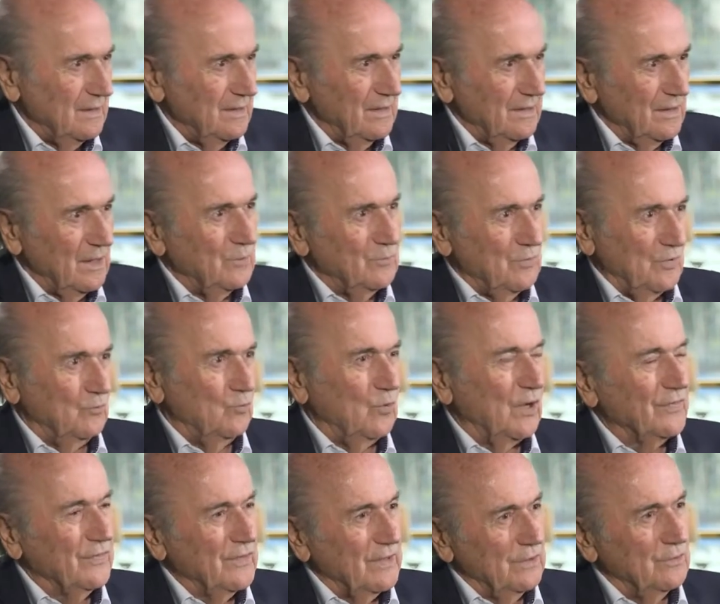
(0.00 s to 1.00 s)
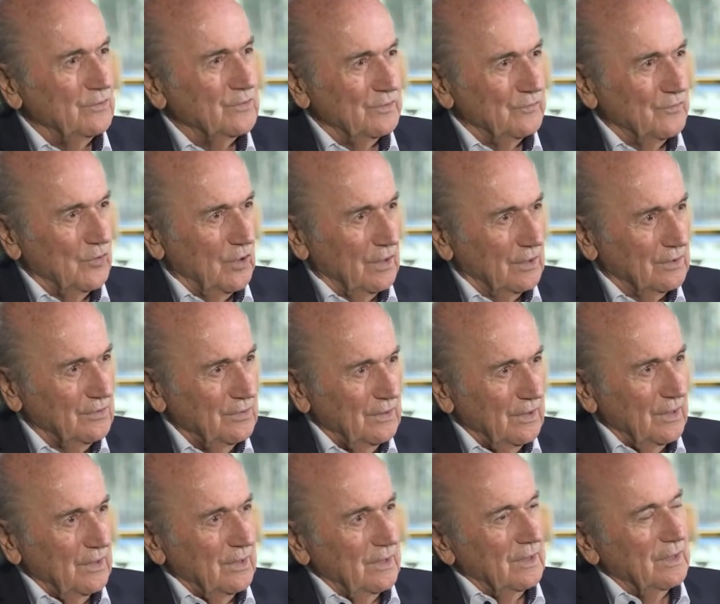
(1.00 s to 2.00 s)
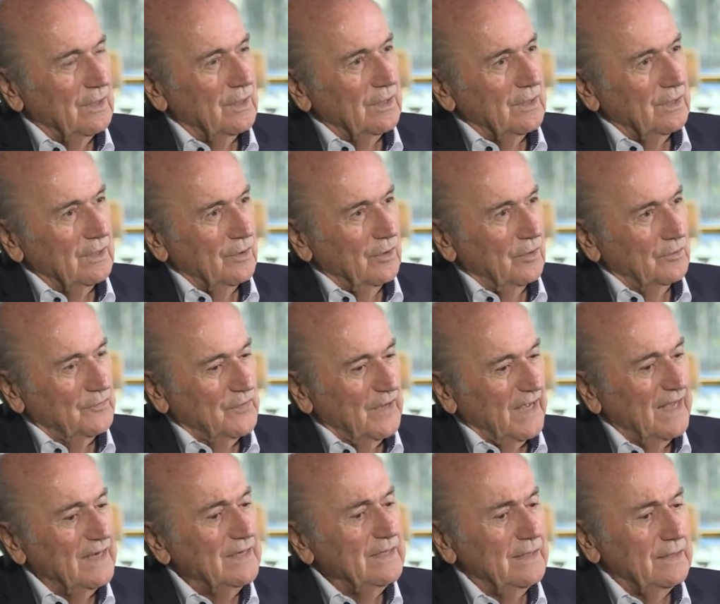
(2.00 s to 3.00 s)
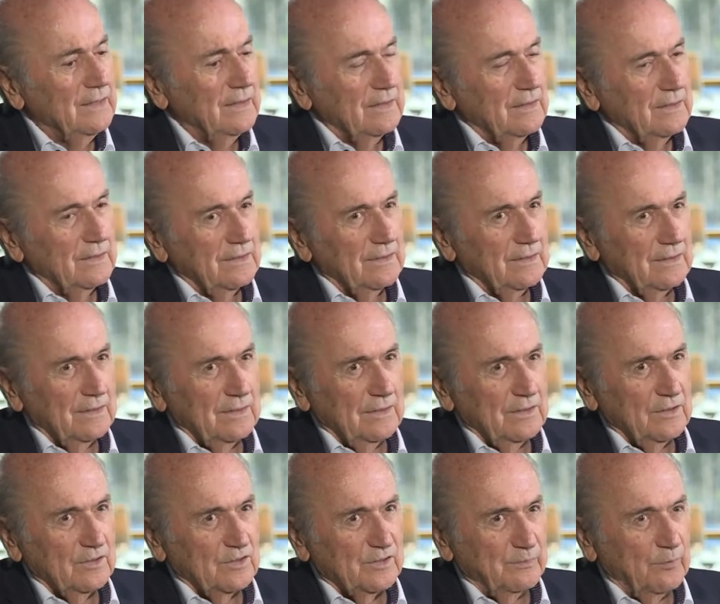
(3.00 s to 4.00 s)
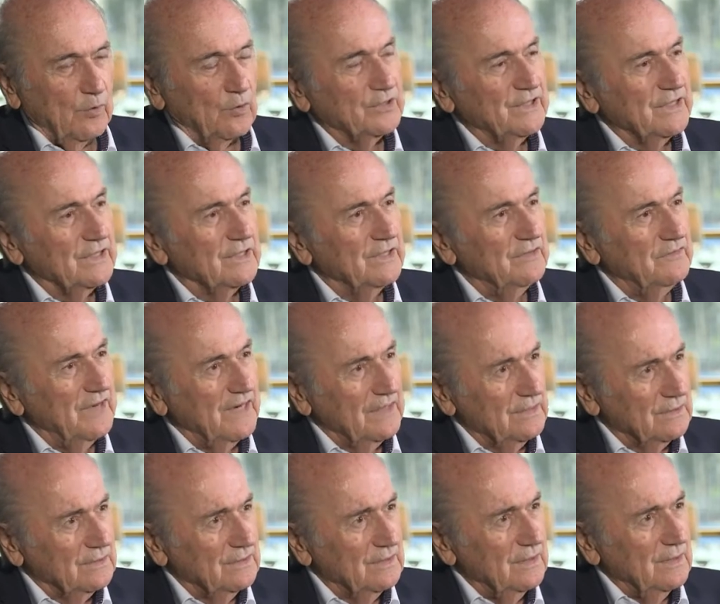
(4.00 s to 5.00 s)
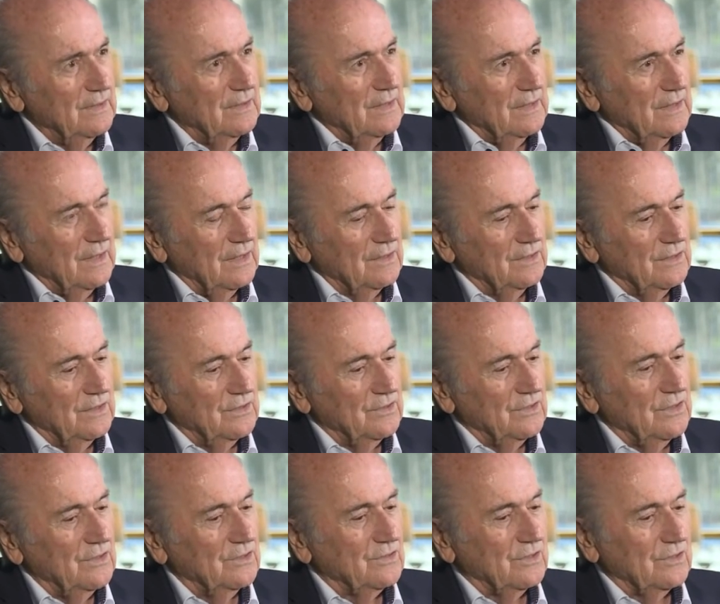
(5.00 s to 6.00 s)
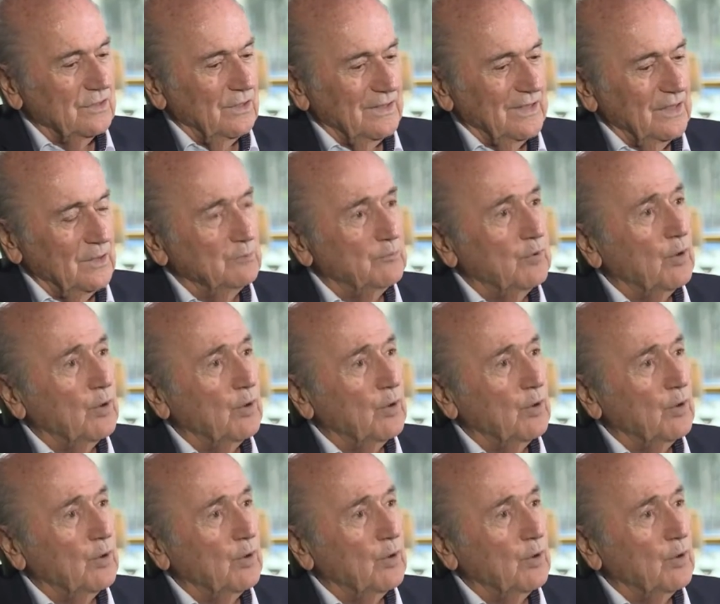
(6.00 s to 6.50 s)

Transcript: number one in the world of any sporting event. And it is in